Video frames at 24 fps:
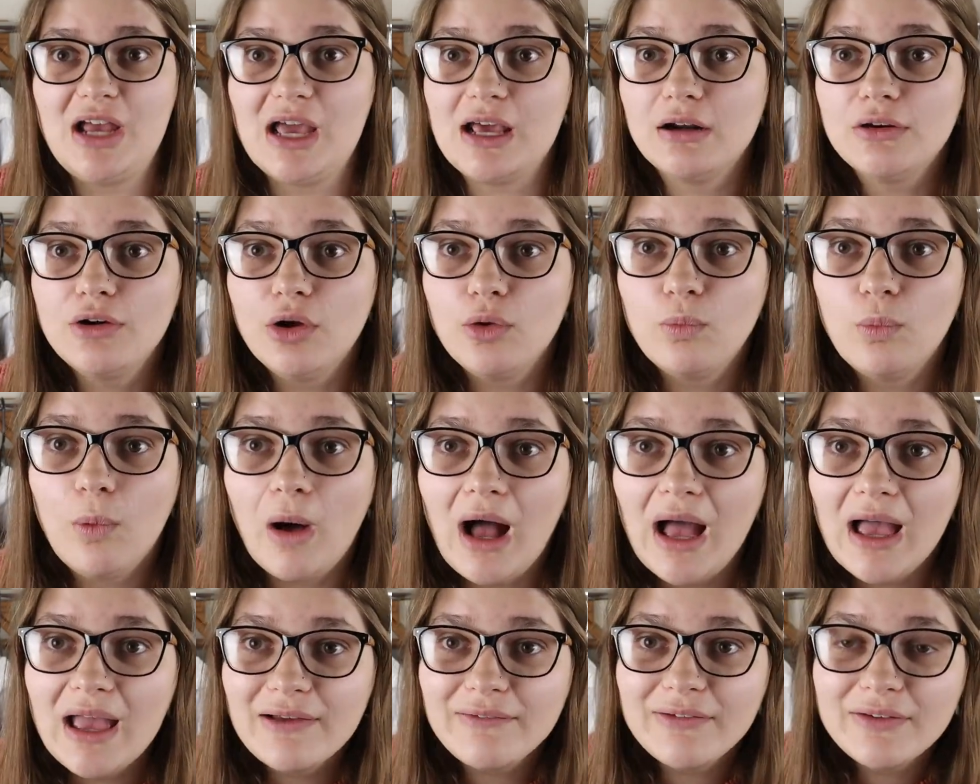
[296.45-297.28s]
I don't know
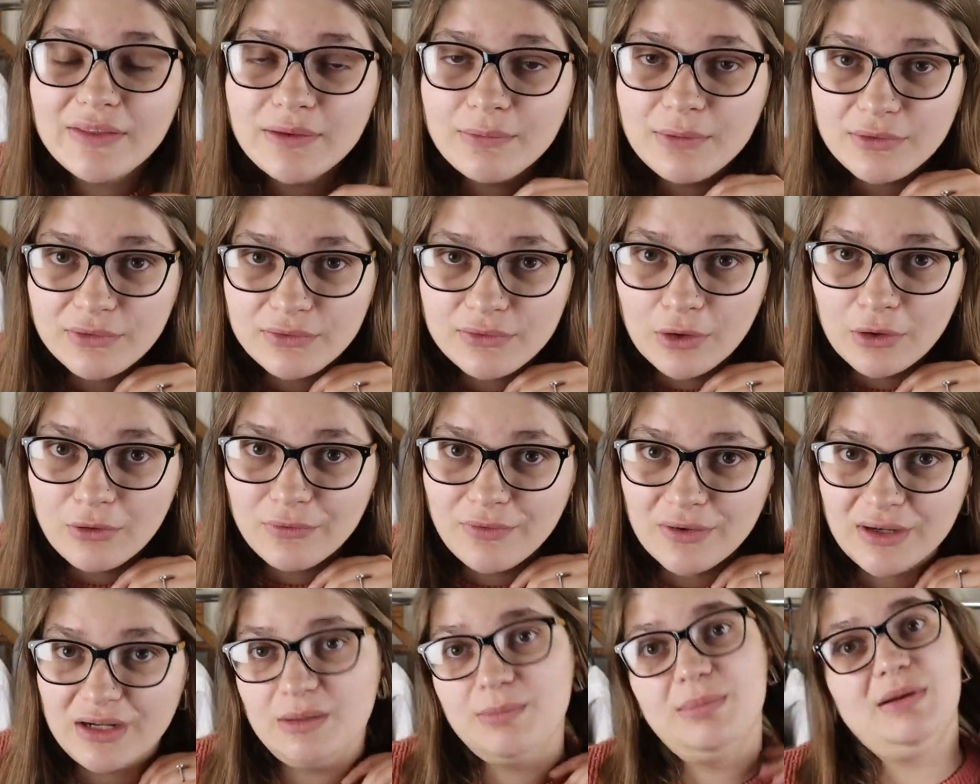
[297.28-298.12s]
why everything was so
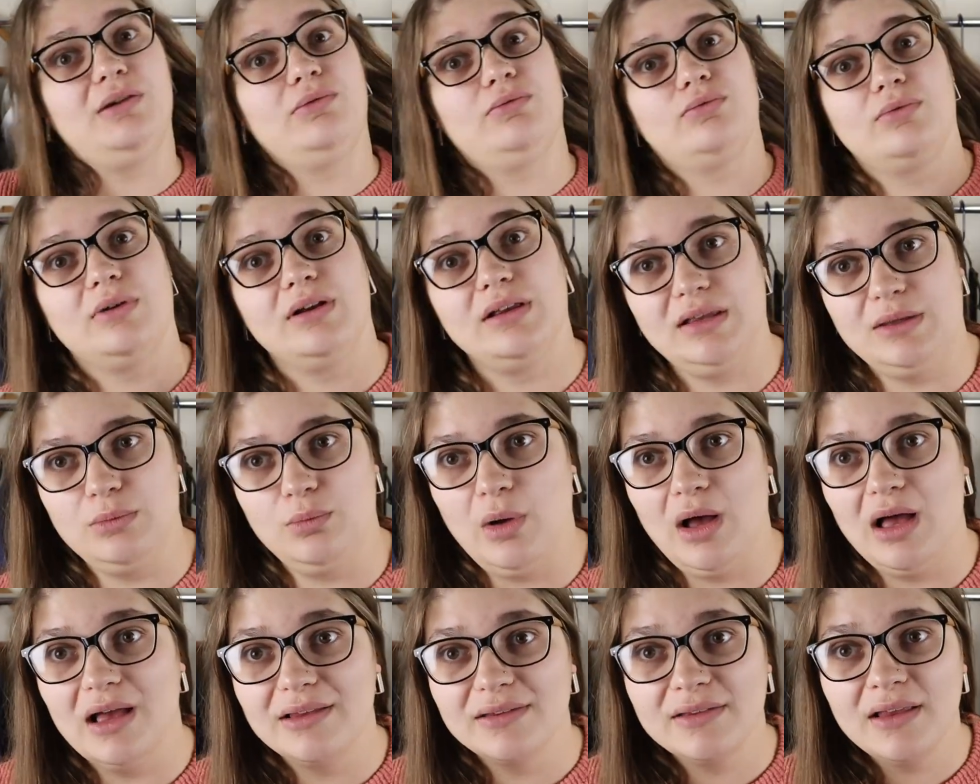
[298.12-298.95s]
funny, but it really
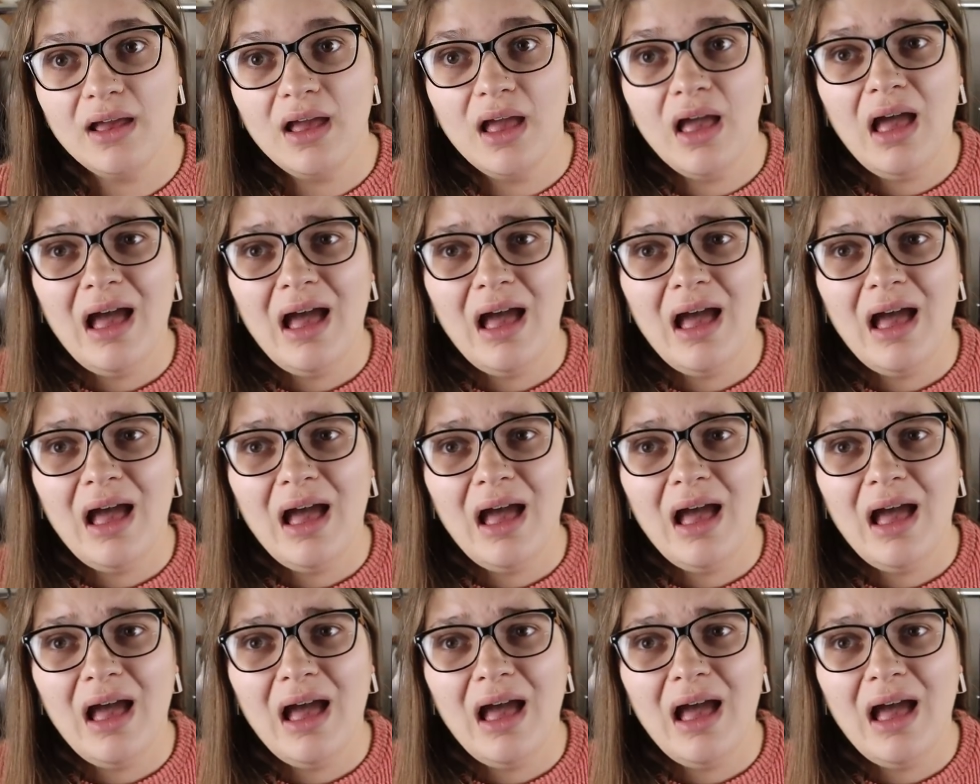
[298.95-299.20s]
was.